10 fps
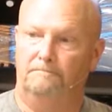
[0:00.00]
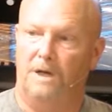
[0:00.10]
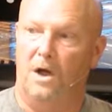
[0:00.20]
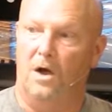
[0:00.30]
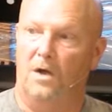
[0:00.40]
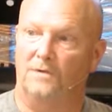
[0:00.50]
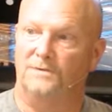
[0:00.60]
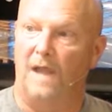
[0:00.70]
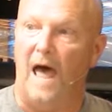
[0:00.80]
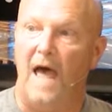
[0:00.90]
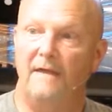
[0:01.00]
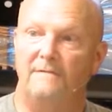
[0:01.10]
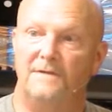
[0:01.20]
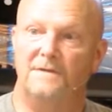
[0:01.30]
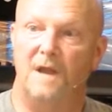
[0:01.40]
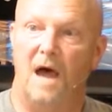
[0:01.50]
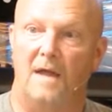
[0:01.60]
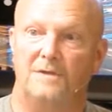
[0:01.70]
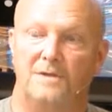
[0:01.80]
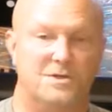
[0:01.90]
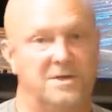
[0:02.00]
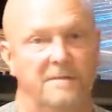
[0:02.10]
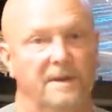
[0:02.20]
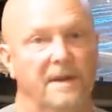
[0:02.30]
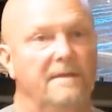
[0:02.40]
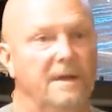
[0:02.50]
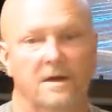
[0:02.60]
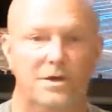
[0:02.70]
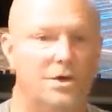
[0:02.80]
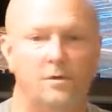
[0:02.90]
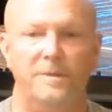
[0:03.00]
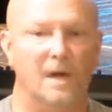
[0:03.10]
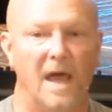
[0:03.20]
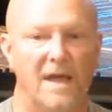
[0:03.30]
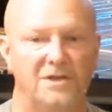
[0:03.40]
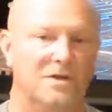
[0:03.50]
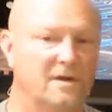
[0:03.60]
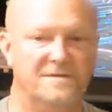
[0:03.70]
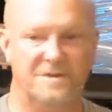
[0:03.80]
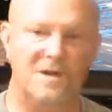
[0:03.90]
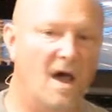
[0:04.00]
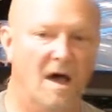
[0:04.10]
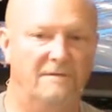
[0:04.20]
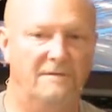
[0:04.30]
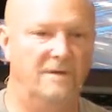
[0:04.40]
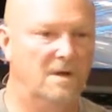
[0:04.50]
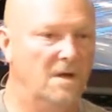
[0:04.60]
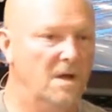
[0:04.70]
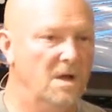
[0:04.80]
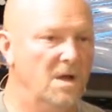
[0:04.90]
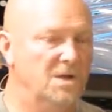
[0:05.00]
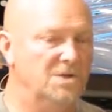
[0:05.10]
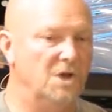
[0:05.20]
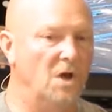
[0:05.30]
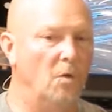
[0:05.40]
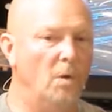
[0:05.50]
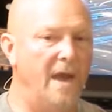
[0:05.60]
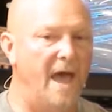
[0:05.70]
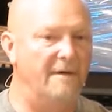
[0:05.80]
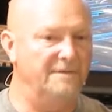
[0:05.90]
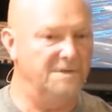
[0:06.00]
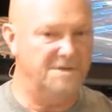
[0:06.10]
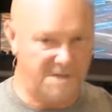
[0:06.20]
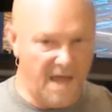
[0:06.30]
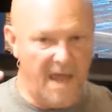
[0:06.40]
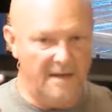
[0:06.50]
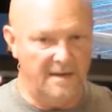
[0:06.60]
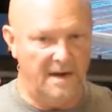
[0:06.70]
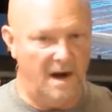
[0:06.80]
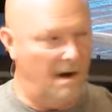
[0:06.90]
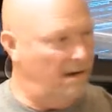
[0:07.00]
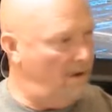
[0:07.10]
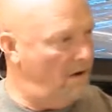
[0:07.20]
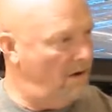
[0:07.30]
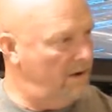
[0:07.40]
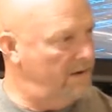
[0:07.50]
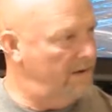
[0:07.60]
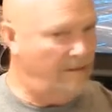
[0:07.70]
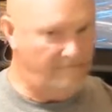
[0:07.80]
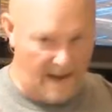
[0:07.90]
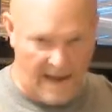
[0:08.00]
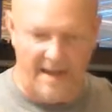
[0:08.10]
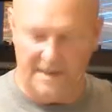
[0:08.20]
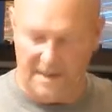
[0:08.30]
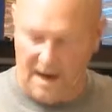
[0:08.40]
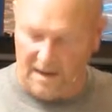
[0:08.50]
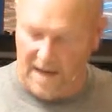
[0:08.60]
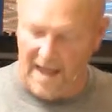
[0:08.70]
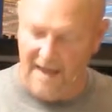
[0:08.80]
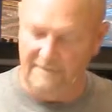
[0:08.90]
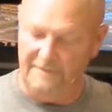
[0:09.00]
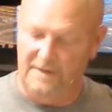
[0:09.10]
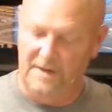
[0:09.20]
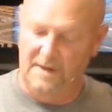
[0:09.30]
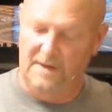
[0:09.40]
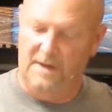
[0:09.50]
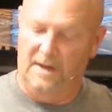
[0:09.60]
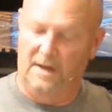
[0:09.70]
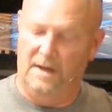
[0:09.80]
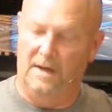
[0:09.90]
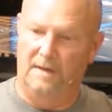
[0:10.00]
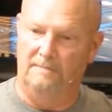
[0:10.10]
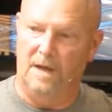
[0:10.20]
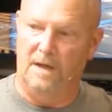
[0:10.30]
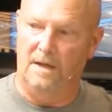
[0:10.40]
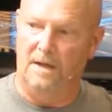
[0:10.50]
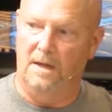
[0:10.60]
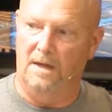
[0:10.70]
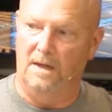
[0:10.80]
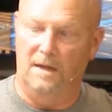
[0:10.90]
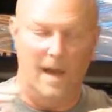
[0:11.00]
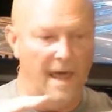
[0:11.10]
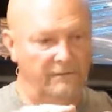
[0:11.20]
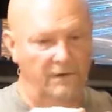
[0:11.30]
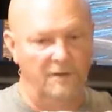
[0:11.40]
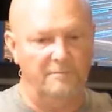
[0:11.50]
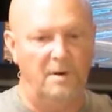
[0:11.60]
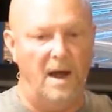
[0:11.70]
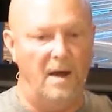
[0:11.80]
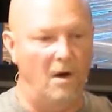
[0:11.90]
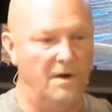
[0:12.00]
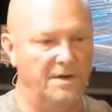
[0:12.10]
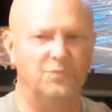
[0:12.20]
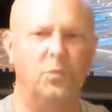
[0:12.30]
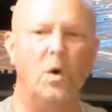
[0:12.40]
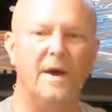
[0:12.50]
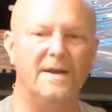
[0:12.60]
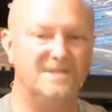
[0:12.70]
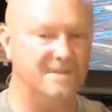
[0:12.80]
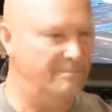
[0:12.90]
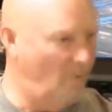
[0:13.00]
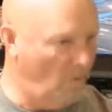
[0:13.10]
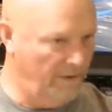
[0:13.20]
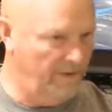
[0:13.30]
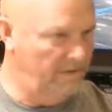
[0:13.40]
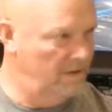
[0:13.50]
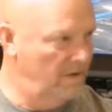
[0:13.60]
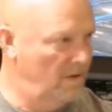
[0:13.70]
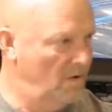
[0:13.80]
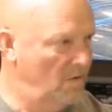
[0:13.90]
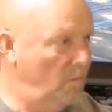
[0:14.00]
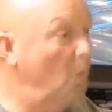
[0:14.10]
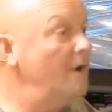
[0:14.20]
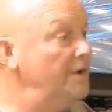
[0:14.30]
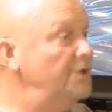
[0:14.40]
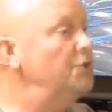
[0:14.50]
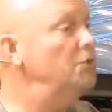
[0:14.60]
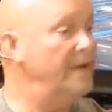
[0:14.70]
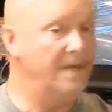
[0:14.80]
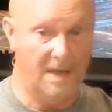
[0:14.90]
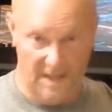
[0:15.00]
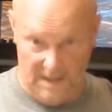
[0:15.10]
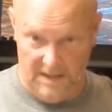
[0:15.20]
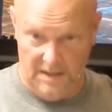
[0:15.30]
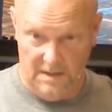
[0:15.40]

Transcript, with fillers: because life is not just simply the accumulation of stuff. So we have to set in our heart, in our mind, in our life, uh, a level of priorities. What is important? What do we need?